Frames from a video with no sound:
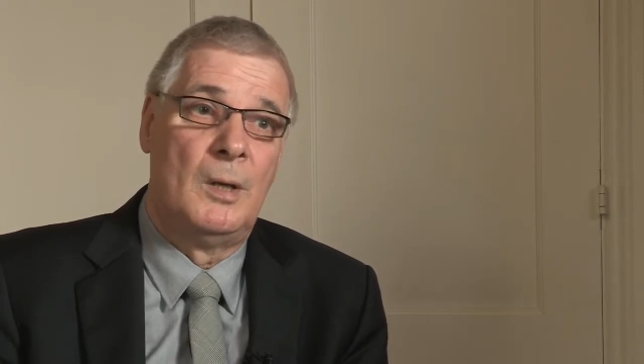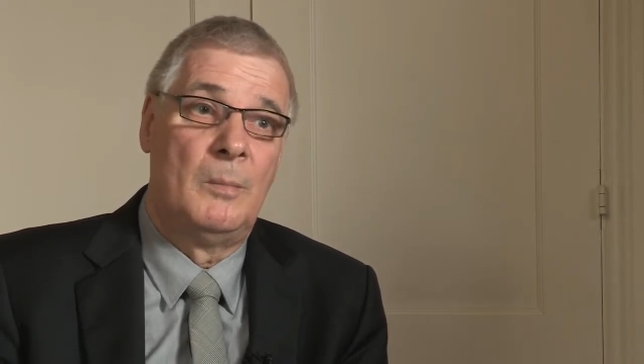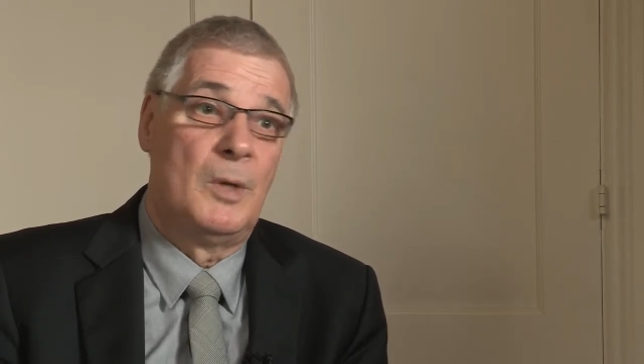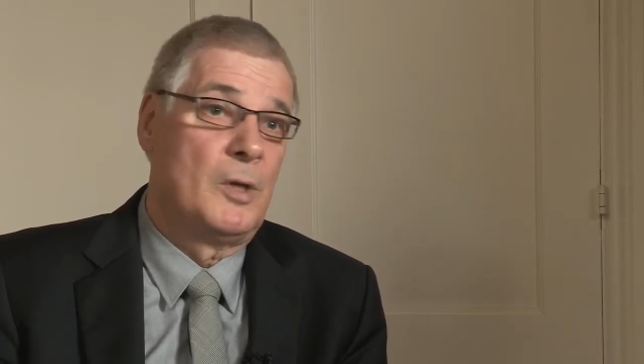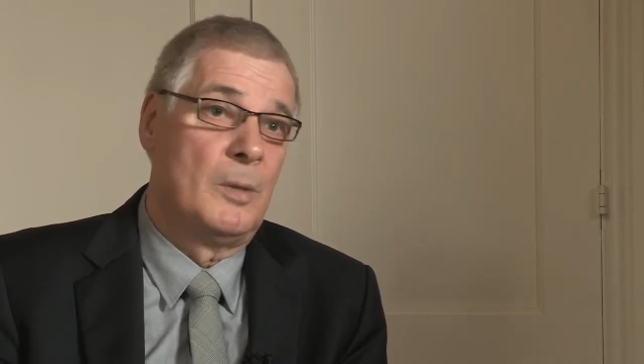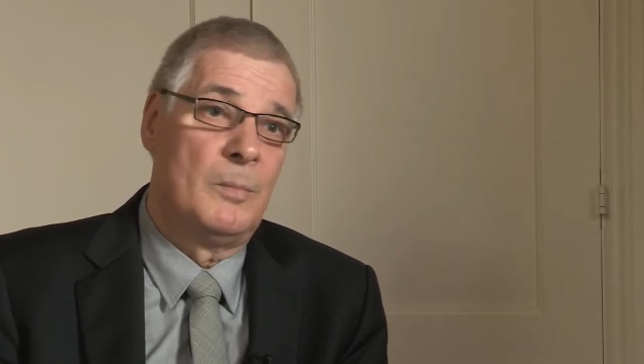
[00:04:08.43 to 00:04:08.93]

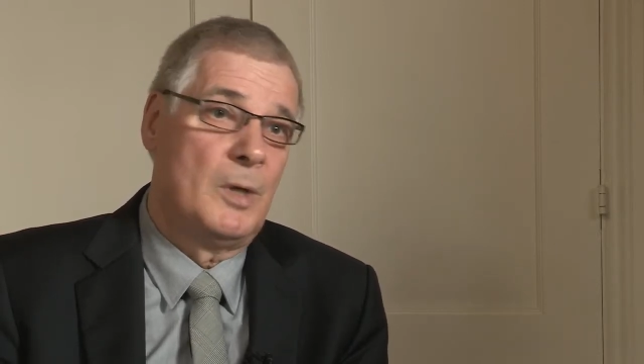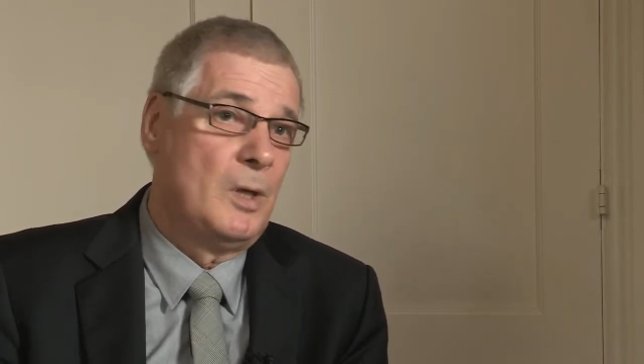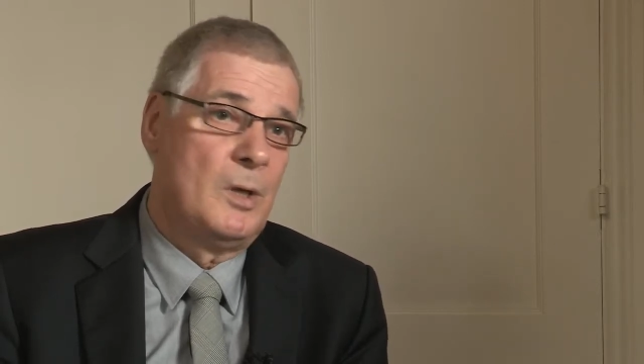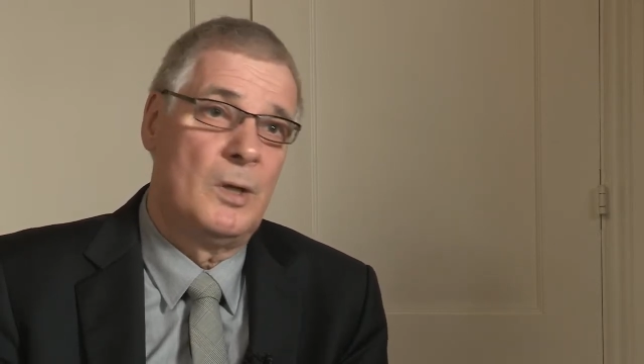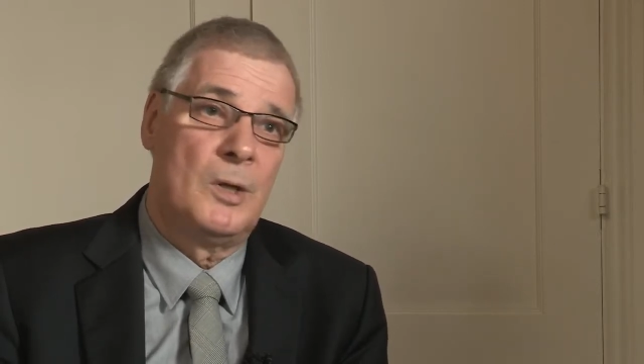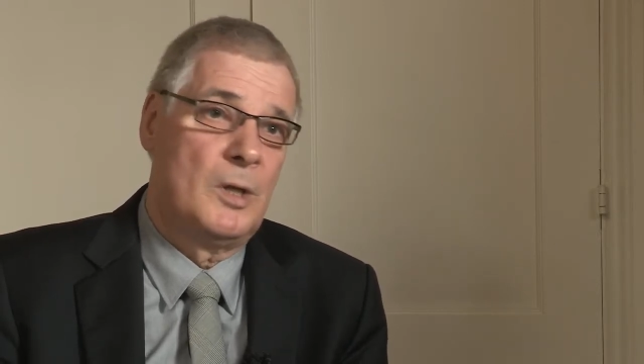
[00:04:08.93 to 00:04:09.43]
But some
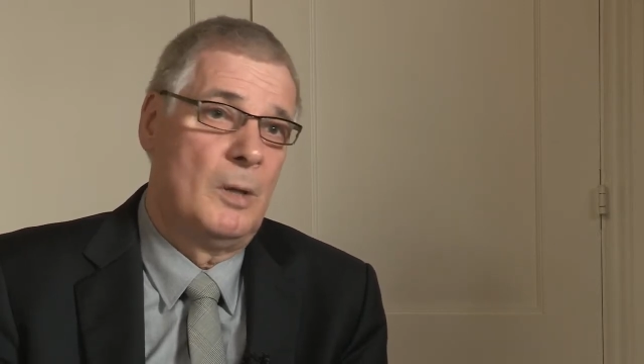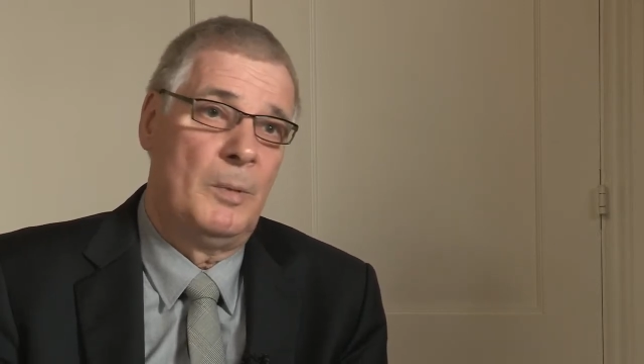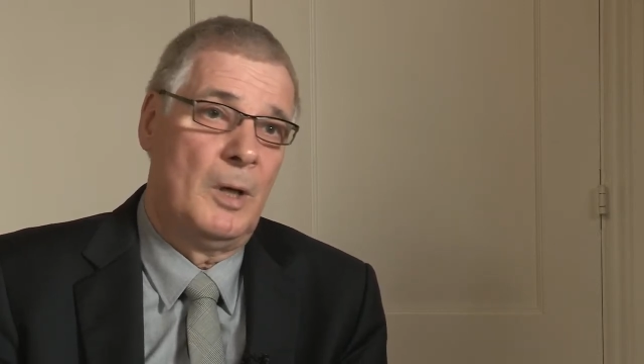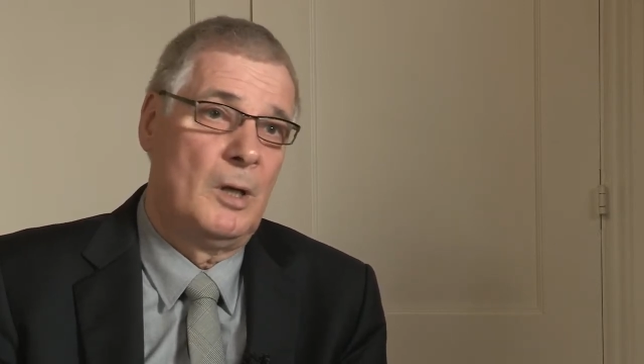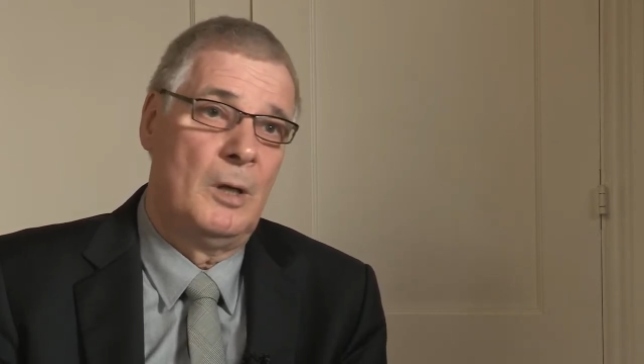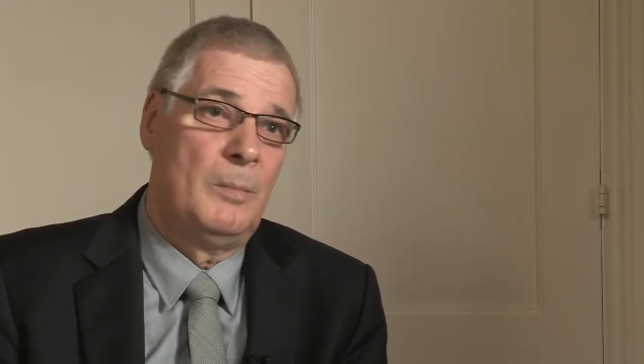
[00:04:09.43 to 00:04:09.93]
teachers,
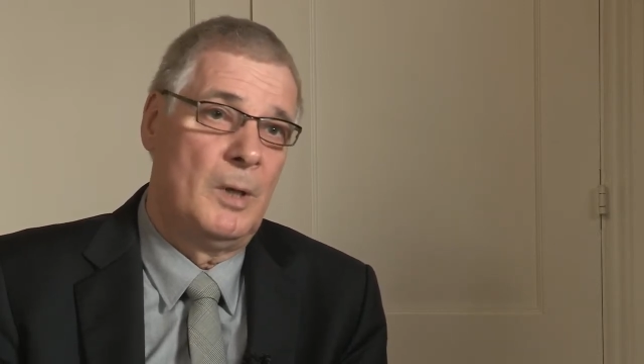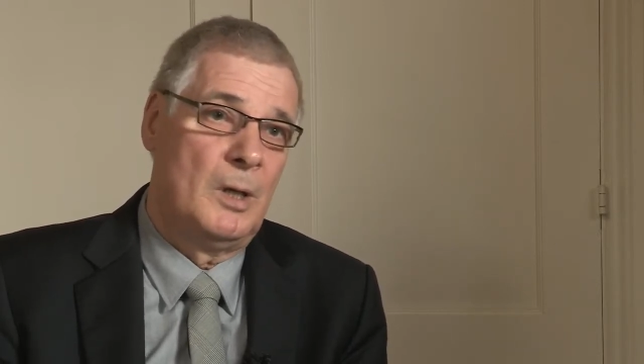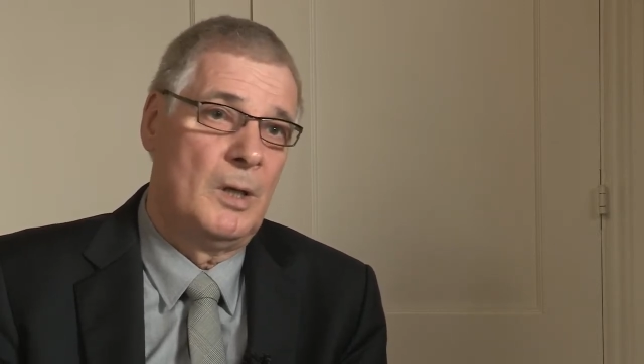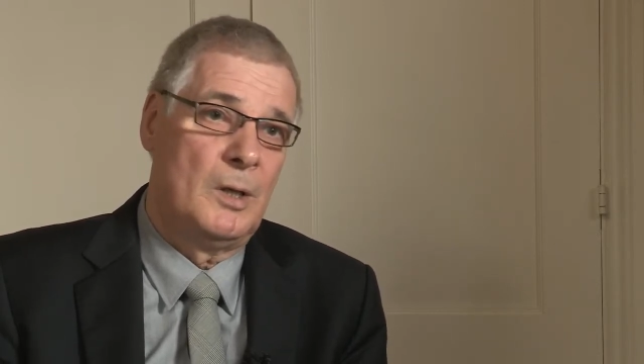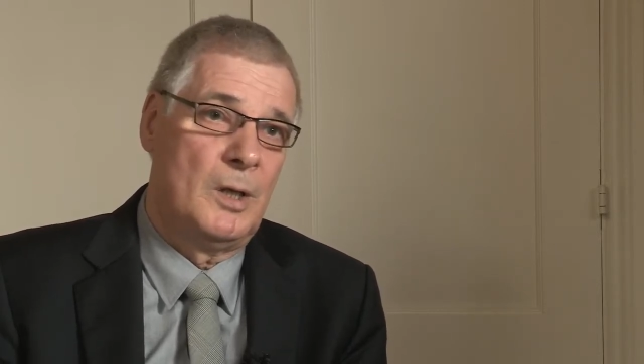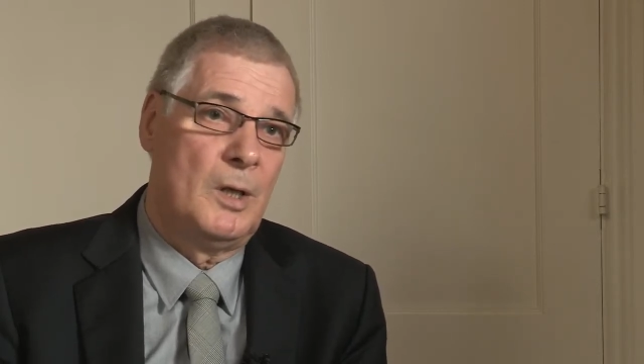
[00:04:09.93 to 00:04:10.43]
typically
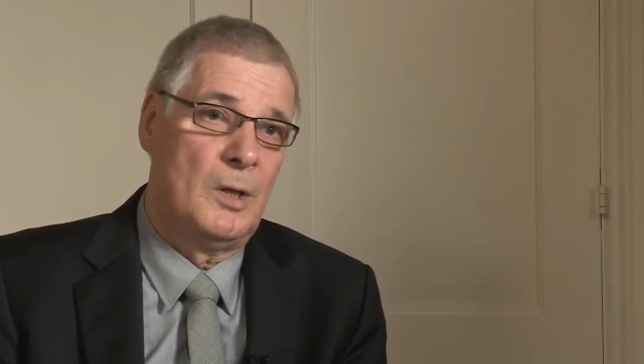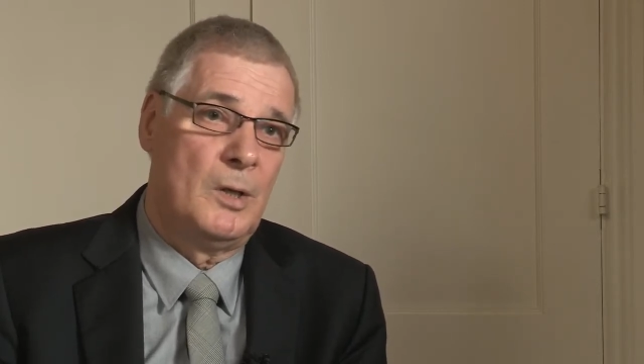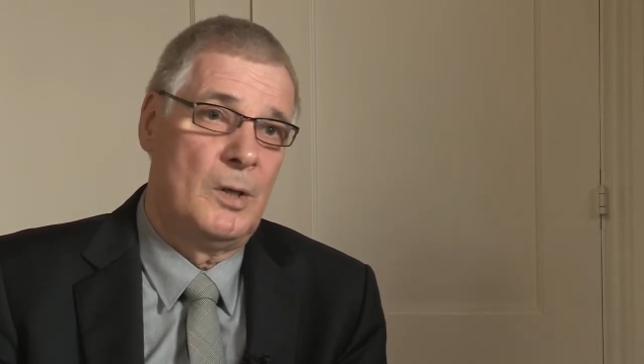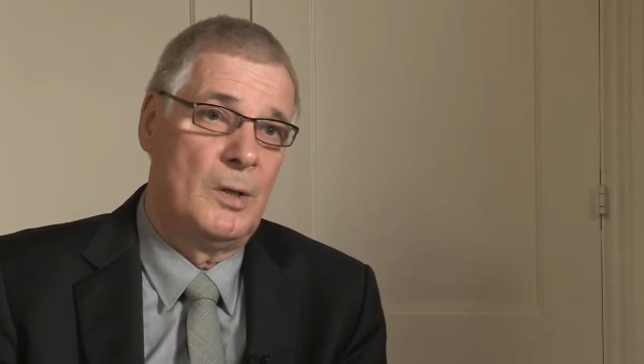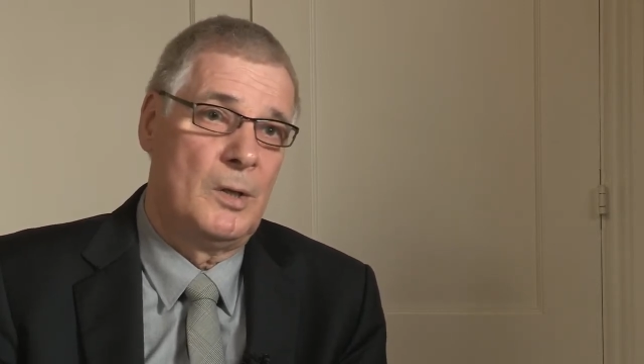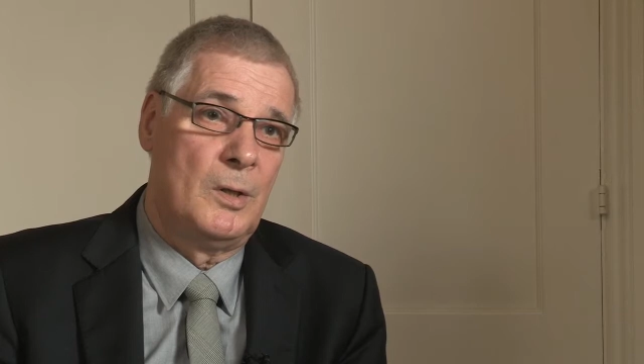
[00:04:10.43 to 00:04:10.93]
beginning teachers,